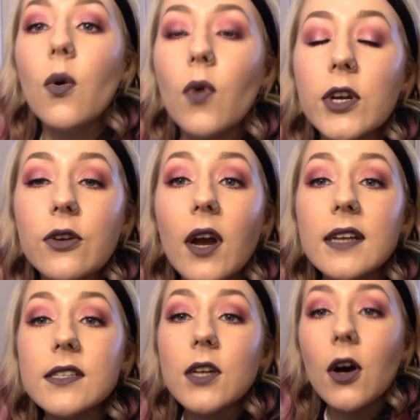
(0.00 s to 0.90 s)
want you
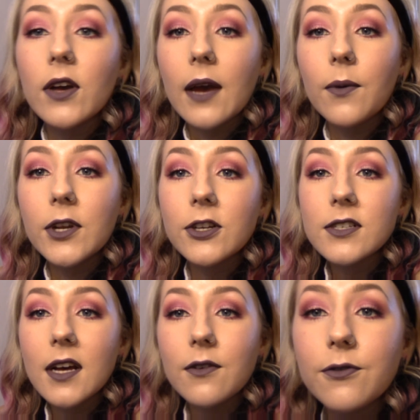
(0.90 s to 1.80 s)
guys to all get one
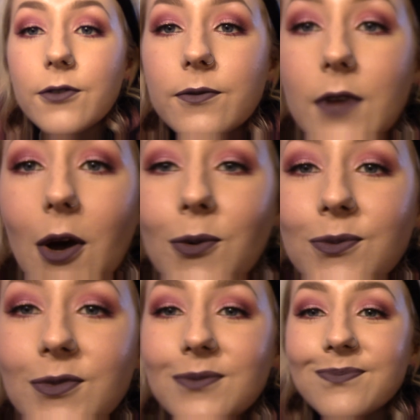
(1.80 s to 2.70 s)
yourself. Oh,
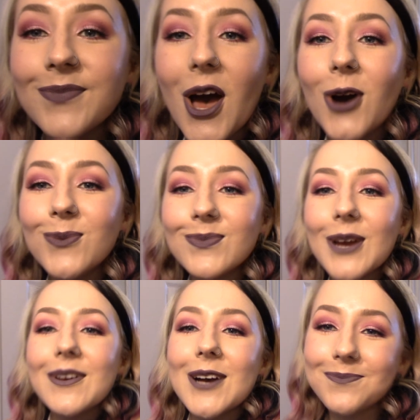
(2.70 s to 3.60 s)

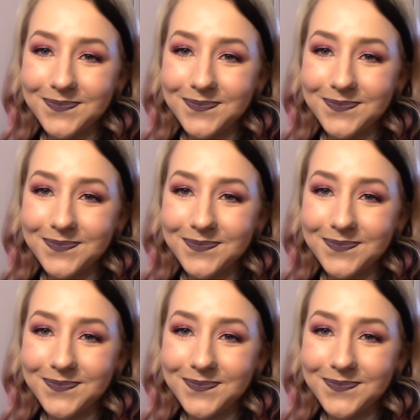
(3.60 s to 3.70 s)
there we go.